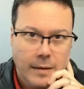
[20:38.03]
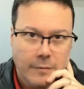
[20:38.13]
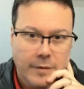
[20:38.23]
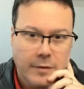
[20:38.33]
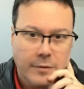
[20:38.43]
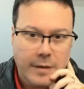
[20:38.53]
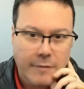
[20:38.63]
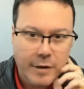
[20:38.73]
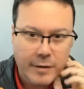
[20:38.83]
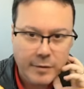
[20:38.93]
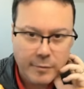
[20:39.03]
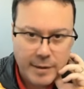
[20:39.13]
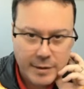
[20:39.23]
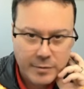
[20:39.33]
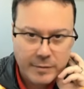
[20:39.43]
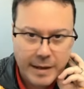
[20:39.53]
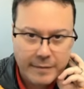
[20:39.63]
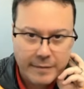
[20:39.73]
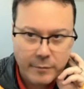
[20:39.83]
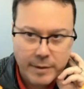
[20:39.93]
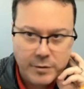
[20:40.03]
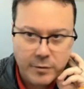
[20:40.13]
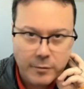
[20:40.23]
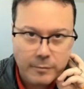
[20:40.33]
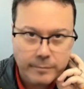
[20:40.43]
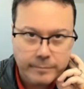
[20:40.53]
If they don't have another creature, that's the way to go.